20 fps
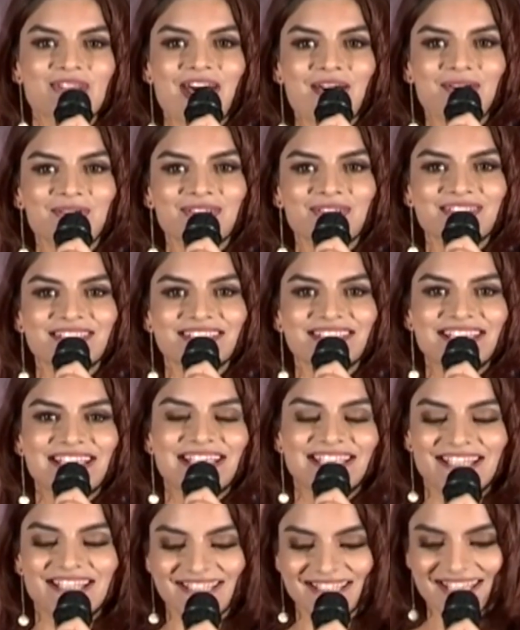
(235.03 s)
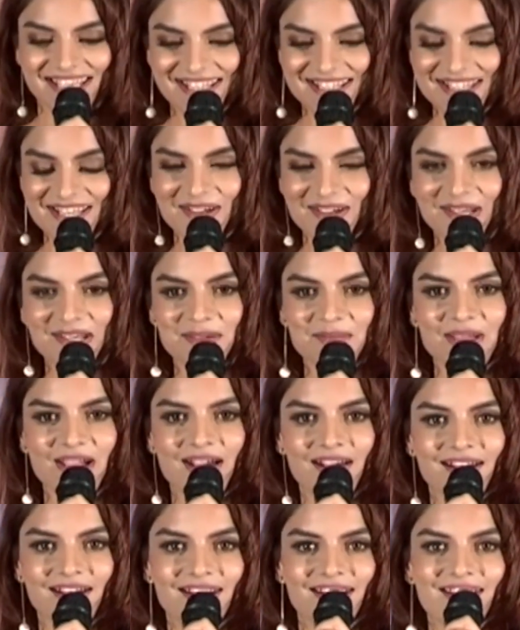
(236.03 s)
South, that things are going to be
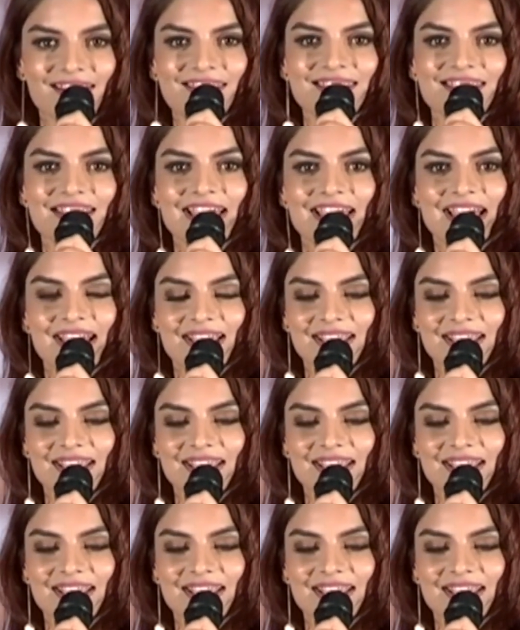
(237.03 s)
hard,